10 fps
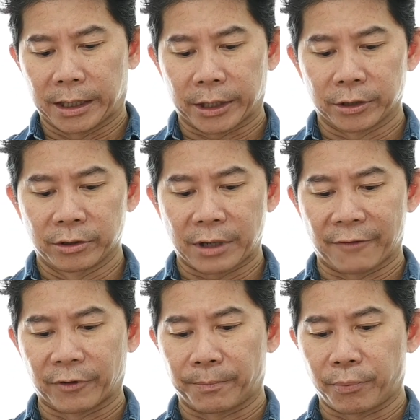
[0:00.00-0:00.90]
Yeah, you do
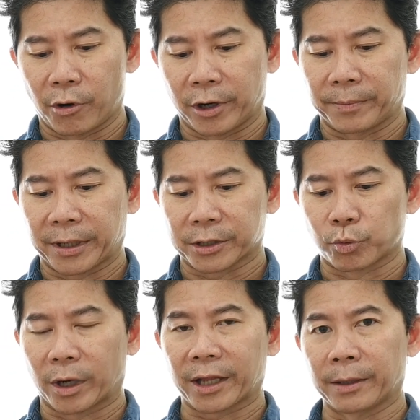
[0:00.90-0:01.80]
have a point,
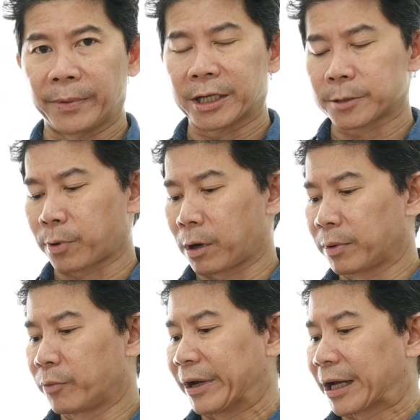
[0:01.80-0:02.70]
because one of the biggest
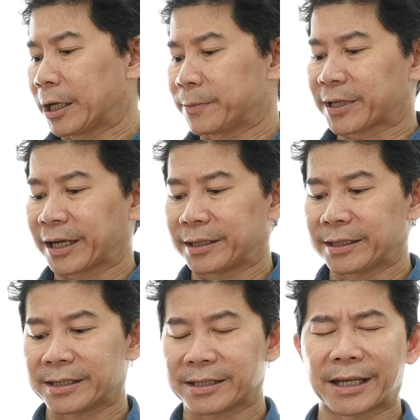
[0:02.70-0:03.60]
problem with clips like
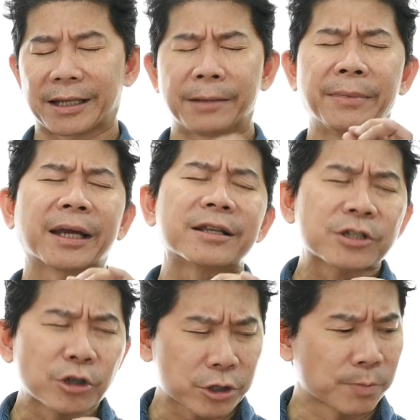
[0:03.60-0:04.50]
this is that they make it
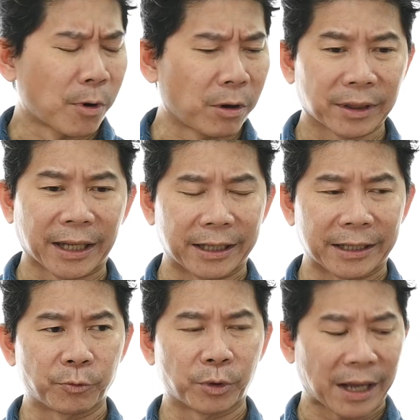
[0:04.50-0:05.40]
so small that
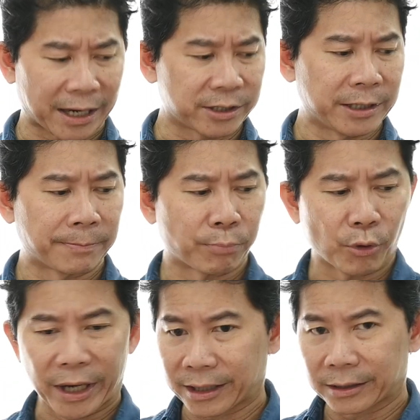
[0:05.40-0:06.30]
it will actually
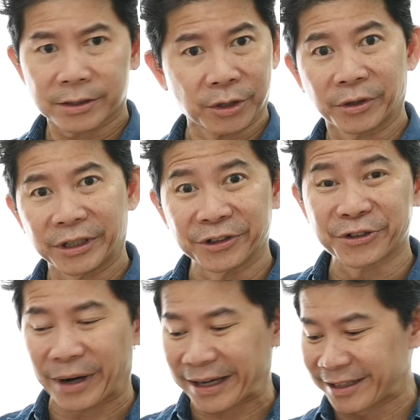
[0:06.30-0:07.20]
break. So you
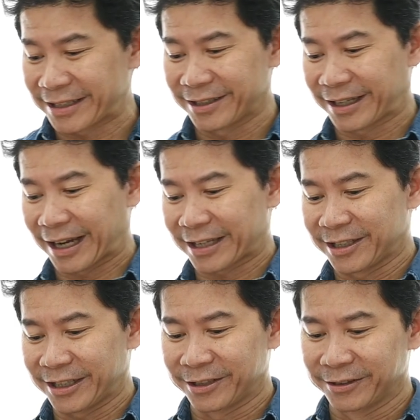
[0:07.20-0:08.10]
tried this, you can
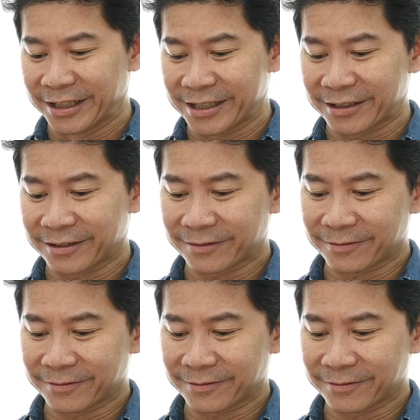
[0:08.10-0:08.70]
actually do this.